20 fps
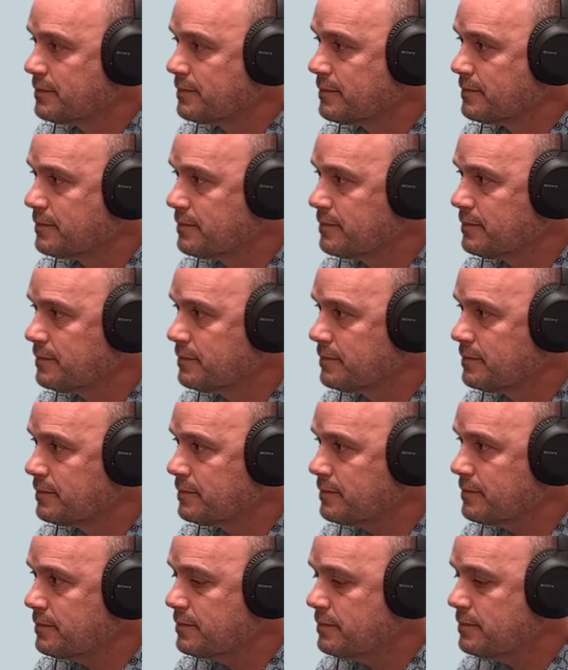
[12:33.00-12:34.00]

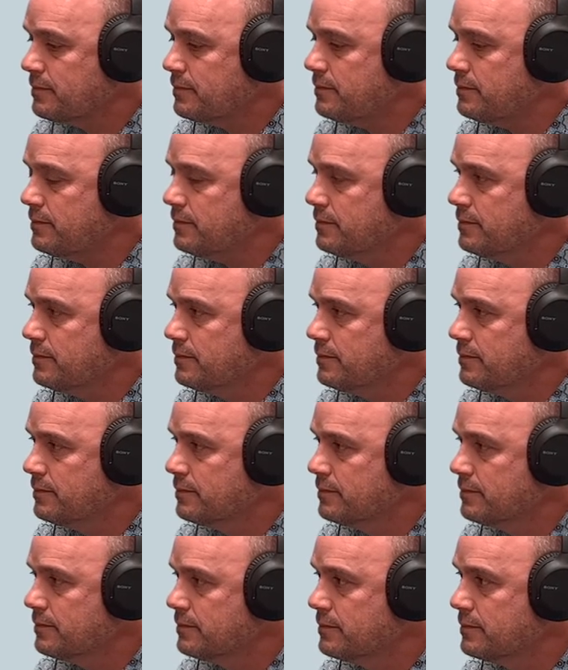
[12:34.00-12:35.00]

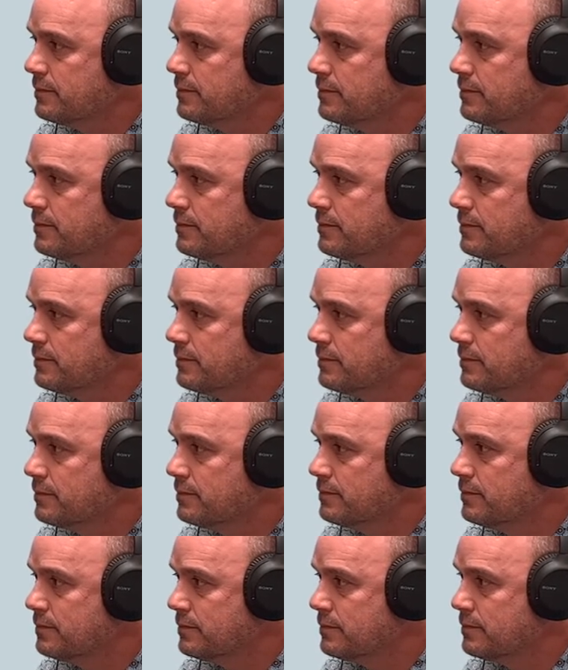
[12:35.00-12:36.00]

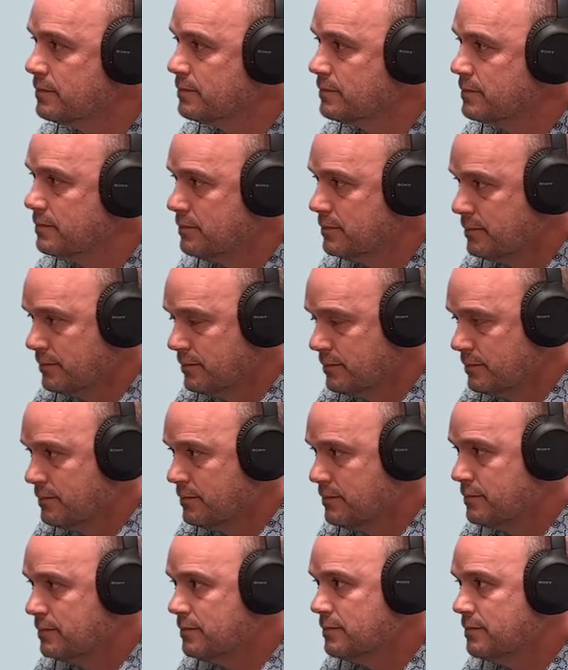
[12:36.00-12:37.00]

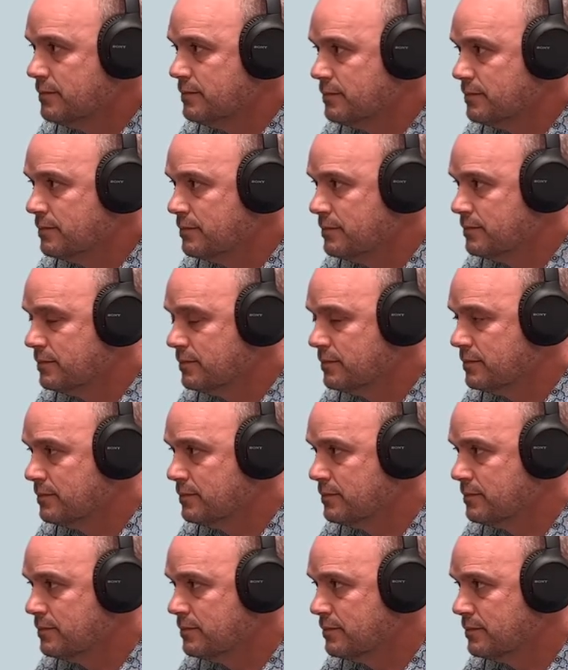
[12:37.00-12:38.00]

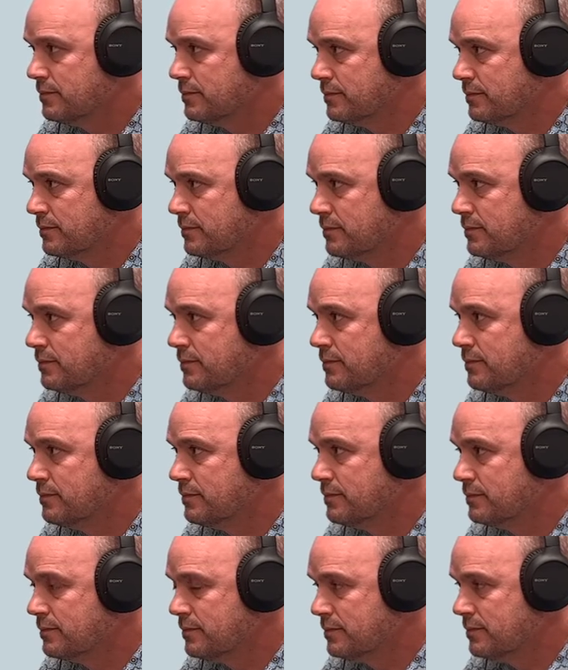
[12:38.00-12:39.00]

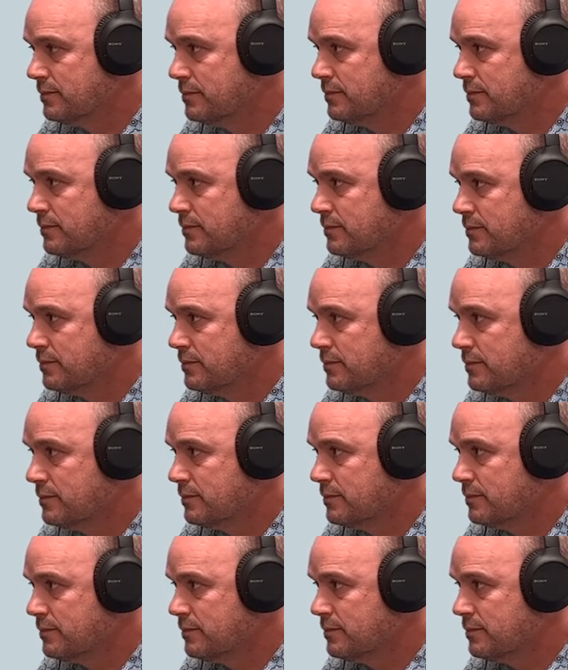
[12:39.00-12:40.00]

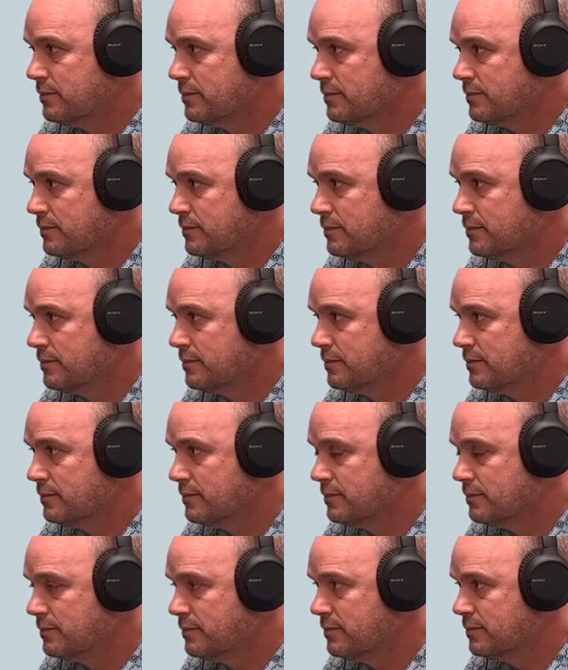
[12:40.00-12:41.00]
The person shown says nothing.